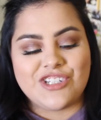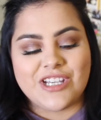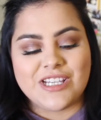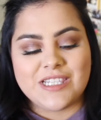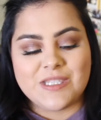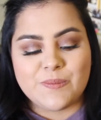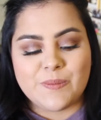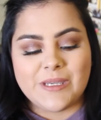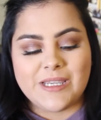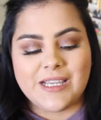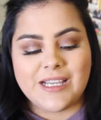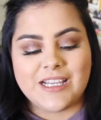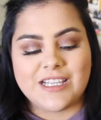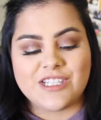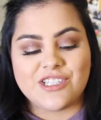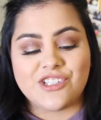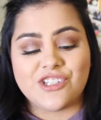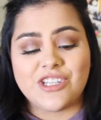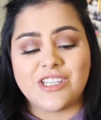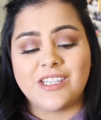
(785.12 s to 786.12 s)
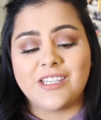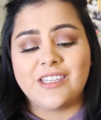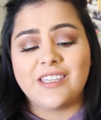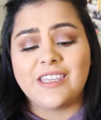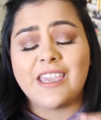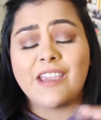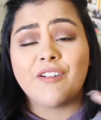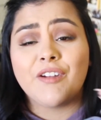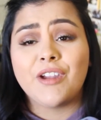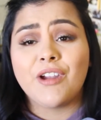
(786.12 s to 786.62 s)
just because she can
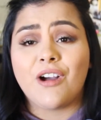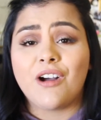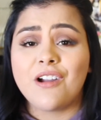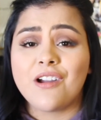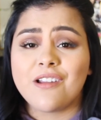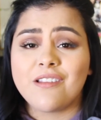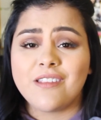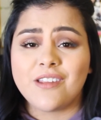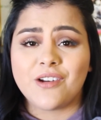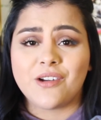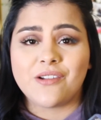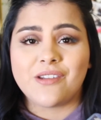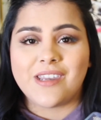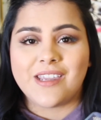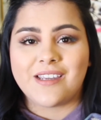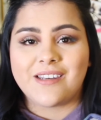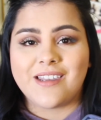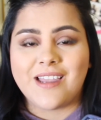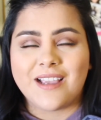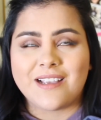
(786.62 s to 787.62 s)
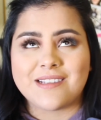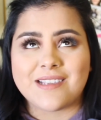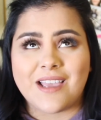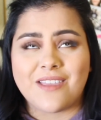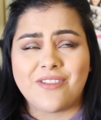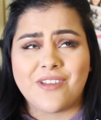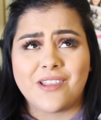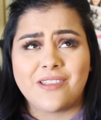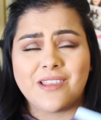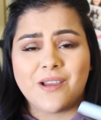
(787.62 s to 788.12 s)
carry all her little knickknacks. I
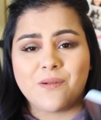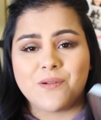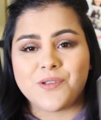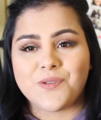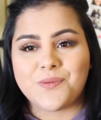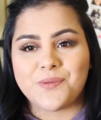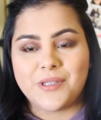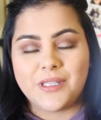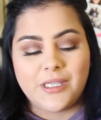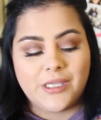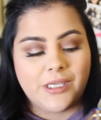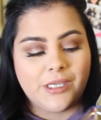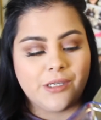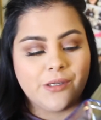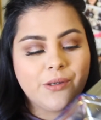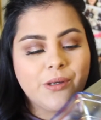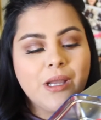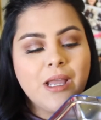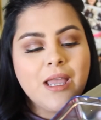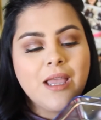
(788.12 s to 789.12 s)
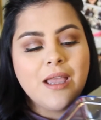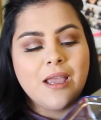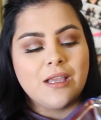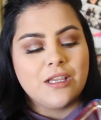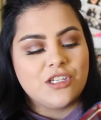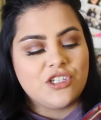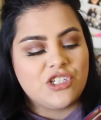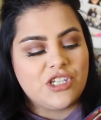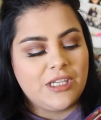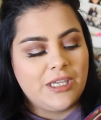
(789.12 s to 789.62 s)
thought that was really cute.
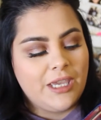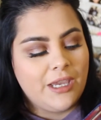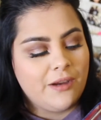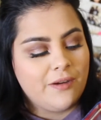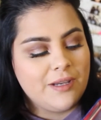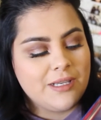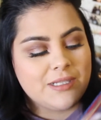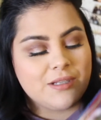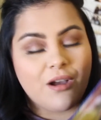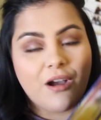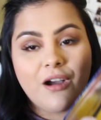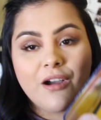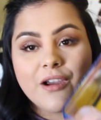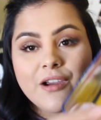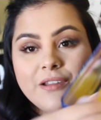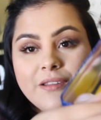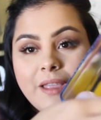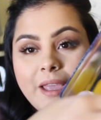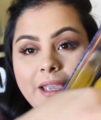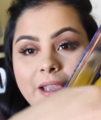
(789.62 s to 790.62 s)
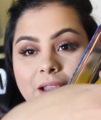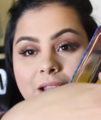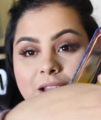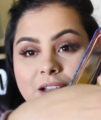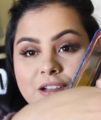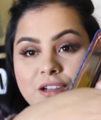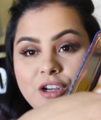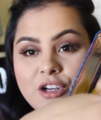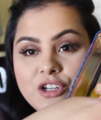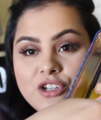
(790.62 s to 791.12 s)
She carries all her like
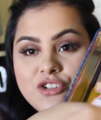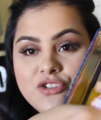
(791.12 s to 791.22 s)
her